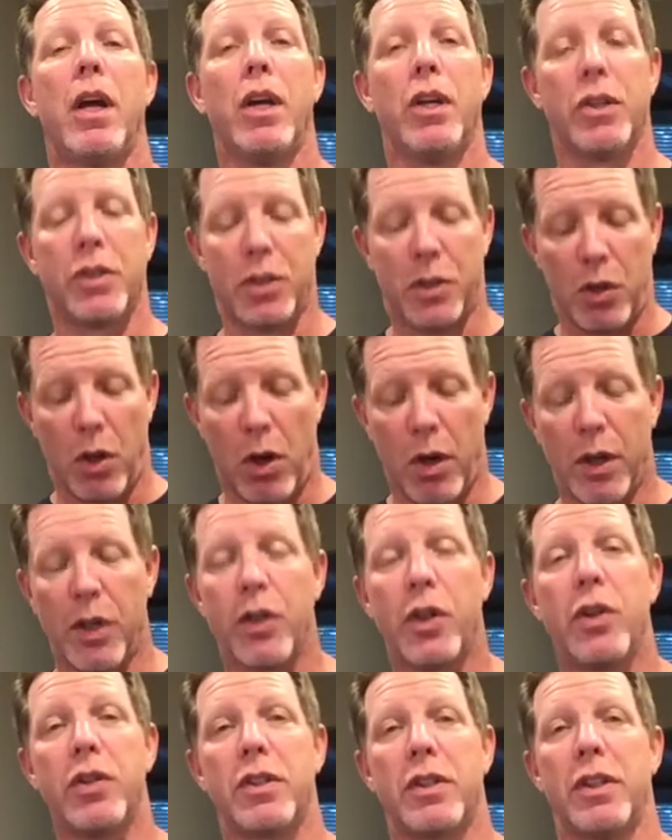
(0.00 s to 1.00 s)
started
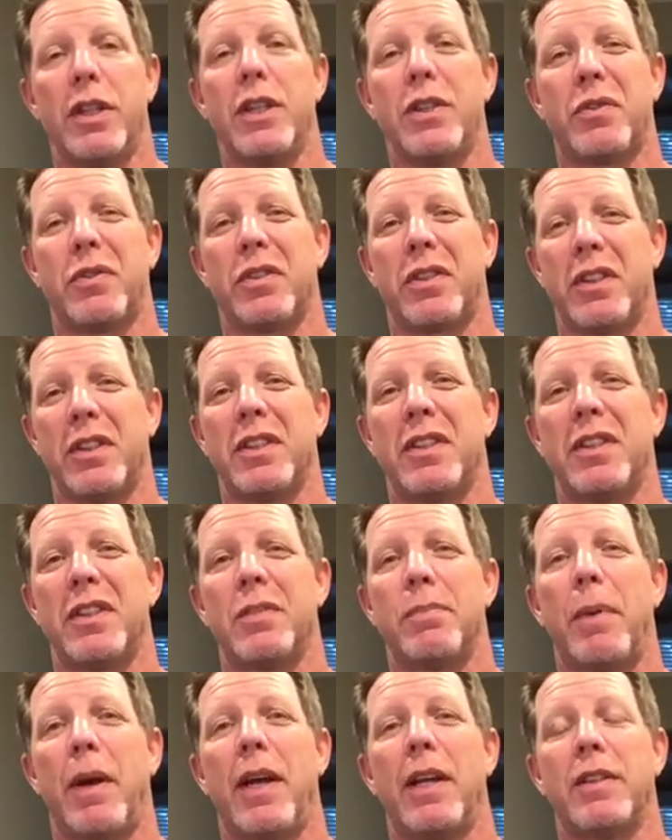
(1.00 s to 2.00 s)
using these
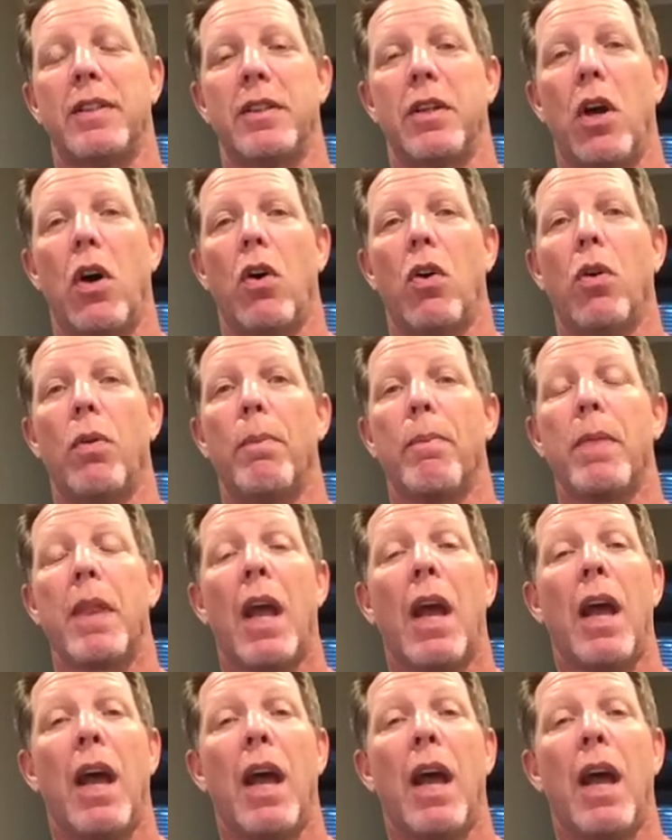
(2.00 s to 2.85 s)
resistance bands at home,